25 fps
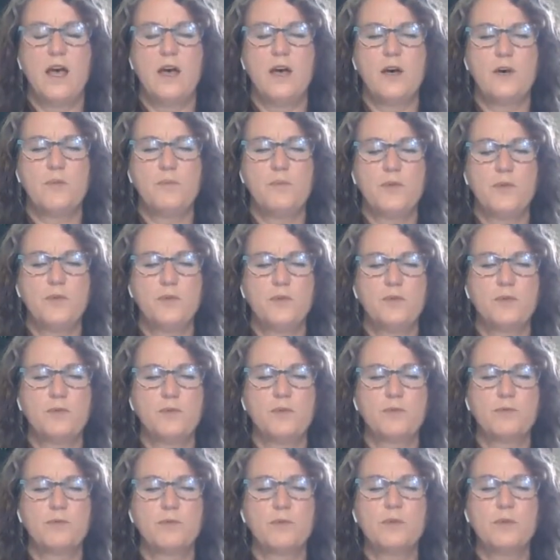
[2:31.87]
up
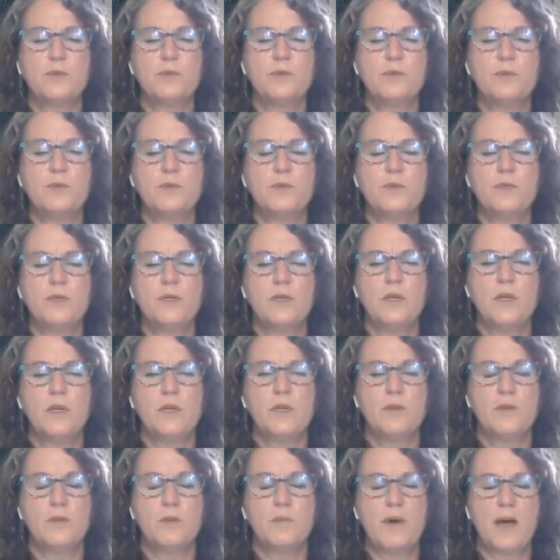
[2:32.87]
through
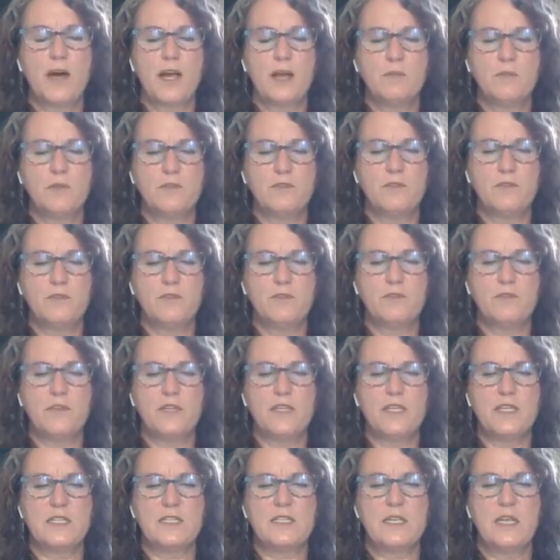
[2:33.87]
the bottom of your
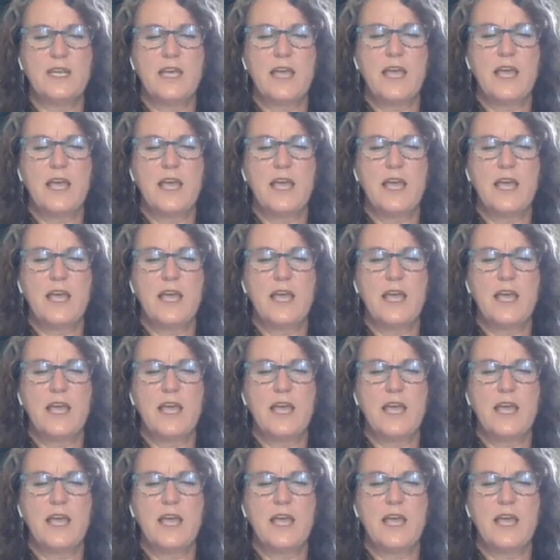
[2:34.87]
feet